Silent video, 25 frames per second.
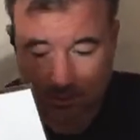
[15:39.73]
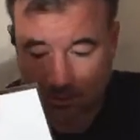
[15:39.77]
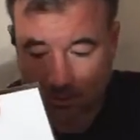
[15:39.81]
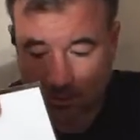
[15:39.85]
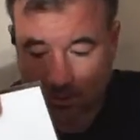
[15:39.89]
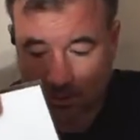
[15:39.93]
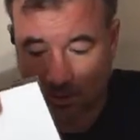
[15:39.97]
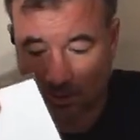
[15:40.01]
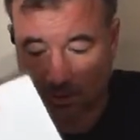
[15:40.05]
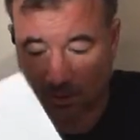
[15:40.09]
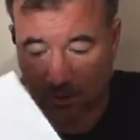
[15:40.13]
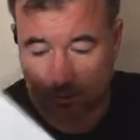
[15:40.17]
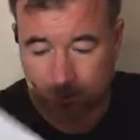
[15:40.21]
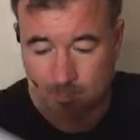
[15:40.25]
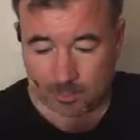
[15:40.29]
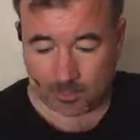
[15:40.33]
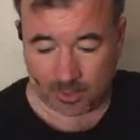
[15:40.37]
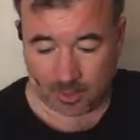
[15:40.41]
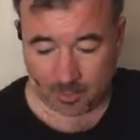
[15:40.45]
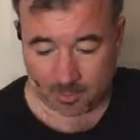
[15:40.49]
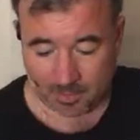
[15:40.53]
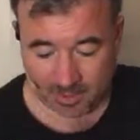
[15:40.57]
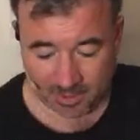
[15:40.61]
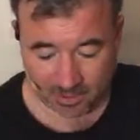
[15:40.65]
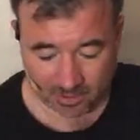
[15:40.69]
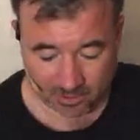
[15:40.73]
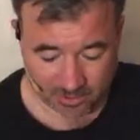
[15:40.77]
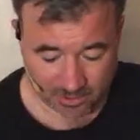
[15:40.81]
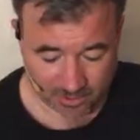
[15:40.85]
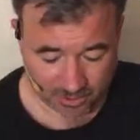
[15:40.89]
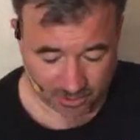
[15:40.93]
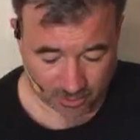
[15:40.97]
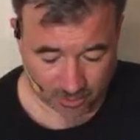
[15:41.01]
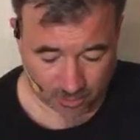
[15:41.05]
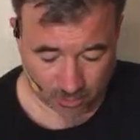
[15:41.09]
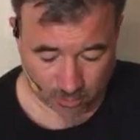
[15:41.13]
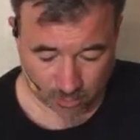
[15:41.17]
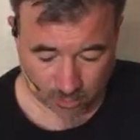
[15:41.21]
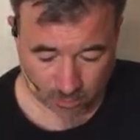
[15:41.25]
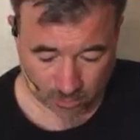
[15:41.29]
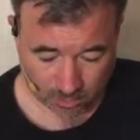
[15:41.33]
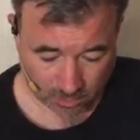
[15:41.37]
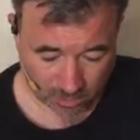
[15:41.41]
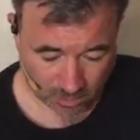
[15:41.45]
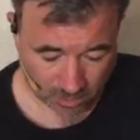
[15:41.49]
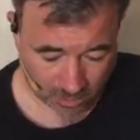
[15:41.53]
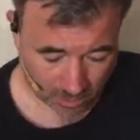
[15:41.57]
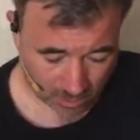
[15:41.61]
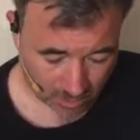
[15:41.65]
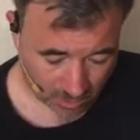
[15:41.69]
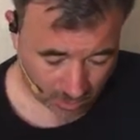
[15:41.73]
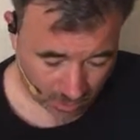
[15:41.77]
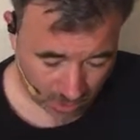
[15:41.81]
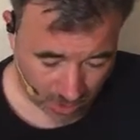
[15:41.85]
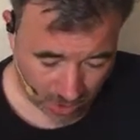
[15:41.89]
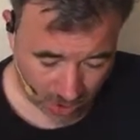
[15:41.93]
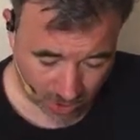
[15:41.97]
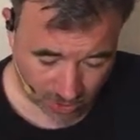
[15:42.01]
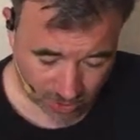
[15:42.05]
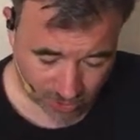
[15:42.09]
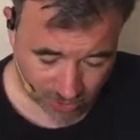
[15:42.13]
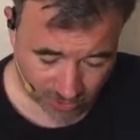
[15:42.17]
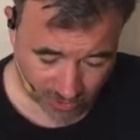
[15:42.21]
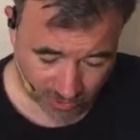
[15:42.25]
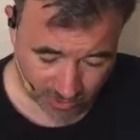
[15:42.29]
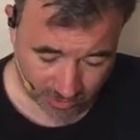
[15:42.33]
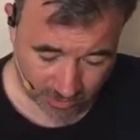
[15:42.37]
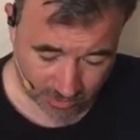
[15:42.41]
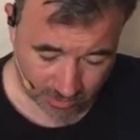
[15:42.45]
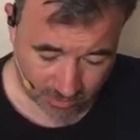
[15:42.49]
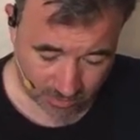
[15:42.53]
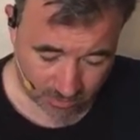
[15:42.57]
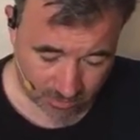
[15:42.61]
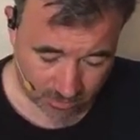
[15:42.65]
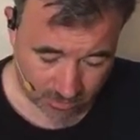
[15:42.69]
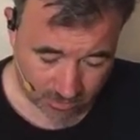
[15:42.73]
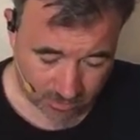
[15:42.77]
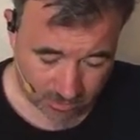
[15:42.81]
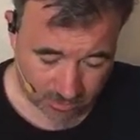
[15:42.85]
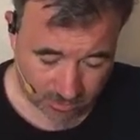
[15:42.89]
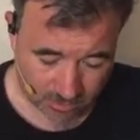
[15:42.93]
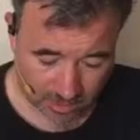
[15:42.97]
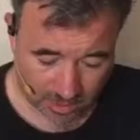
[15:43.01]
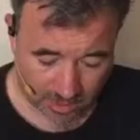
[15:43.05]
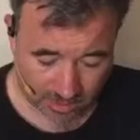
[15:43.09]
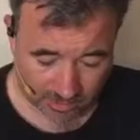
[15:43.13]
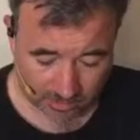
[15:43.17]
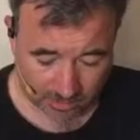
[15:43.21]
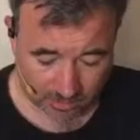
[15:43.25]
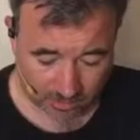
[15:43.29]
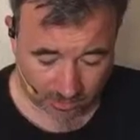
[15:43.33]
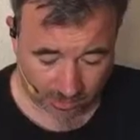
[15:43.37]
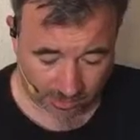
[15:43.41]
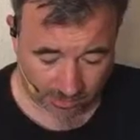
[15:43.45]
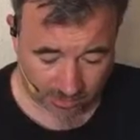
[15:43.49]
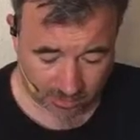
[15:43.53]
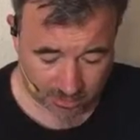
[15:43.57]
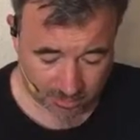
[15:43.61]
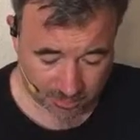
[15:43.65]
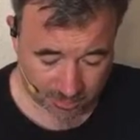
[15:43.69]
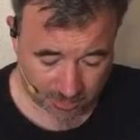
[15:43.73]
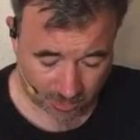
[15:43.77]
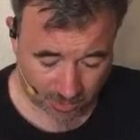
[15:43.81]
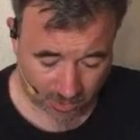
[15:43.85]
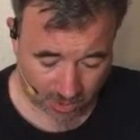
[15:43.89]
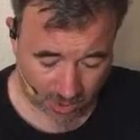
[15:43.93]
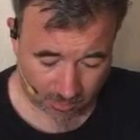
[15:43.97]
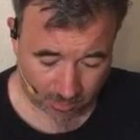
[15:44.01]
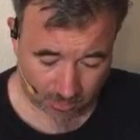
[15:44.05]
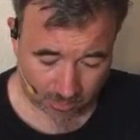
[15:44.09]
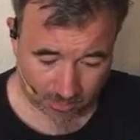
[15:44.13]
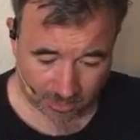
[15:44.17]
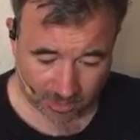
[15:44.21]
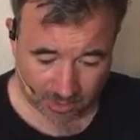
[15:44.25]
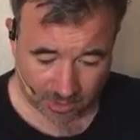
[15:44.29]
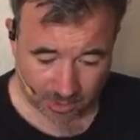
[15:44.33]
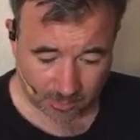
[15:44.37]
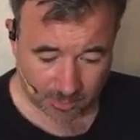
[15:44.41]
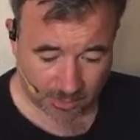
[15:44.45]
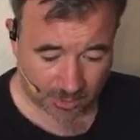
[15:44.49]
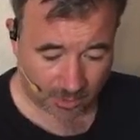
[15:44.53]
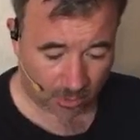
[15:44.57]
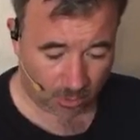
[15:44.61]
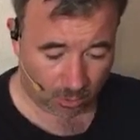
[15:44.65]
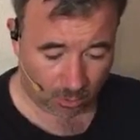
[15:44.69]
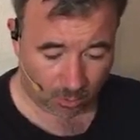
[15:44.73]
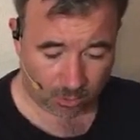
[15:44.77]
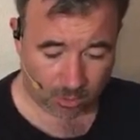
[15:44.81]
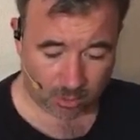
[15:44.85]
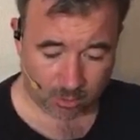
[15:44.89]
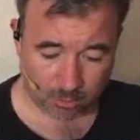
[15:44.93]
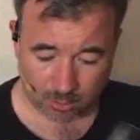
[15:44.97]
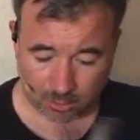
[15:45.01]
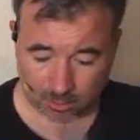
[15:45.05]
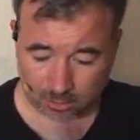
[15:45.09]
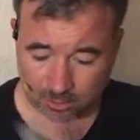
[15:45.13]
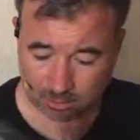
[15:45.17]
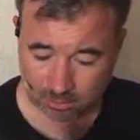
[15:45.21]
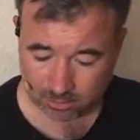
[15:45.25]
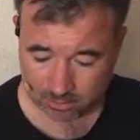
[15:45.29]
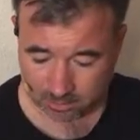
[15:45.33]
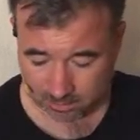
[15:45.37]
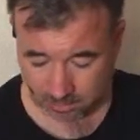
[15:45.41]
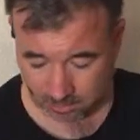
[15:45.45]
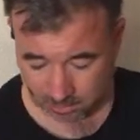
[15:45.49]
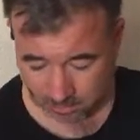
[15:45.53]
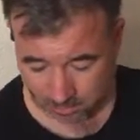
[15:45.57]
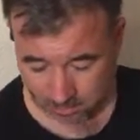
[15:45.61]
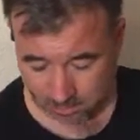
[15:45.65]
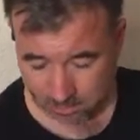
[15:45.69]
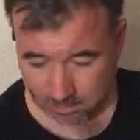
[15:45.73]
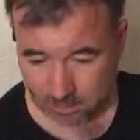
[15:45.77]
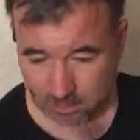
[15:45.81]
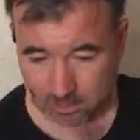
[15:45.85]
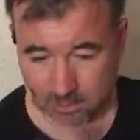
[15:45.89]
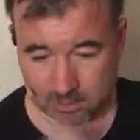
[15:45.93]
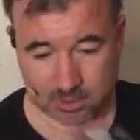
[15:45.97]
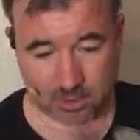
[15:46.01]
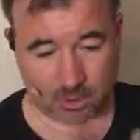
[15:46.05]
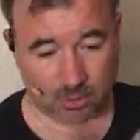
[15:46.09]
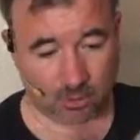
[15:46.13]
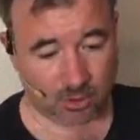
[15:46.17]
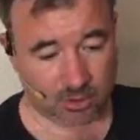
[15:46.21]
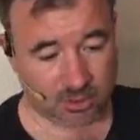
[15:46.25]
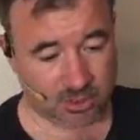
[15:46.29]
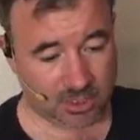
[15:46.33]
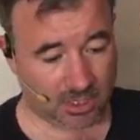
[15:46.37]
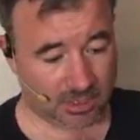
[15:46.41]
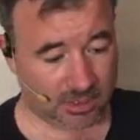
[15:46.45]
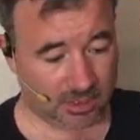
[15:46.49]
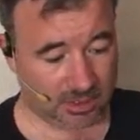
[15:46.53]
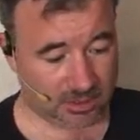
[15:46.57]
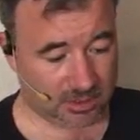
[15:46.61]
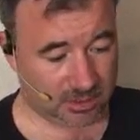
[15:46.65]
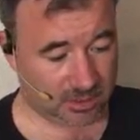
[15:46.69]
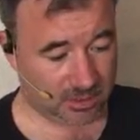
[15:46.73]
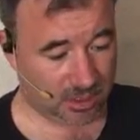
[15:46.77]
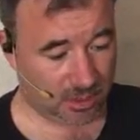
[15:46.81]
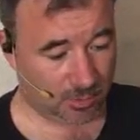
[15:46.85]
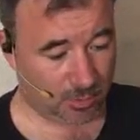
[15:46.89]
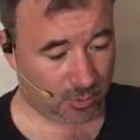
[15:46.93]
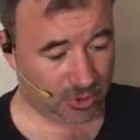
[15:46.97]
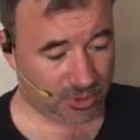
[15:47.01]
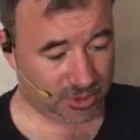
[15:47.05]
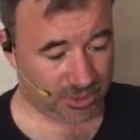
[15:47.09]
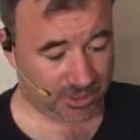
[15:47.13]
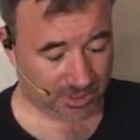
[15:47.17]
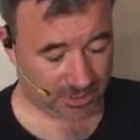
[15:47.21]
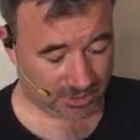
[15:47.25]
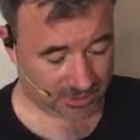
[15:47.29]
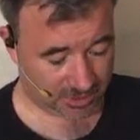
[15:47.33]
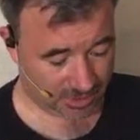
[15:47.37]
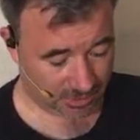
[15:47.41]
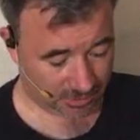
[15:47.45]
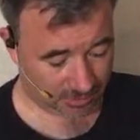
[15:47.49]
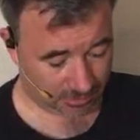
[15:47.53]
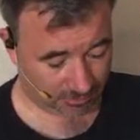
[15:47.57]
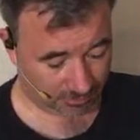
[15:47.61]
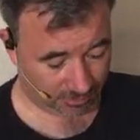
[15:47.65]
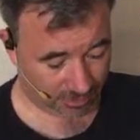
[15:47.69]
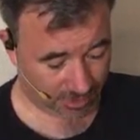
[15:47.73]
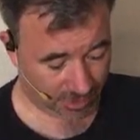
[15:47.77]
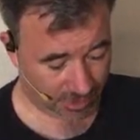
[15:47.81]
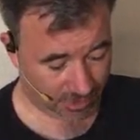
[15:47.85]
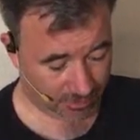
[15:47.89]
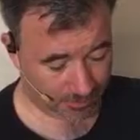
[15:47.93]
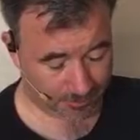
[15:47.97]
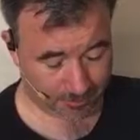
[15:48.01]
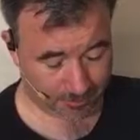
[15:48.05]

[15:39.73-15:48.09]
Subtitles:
Limited to 100, and the glare is probably going to be horrible. So it looks like this is number 63.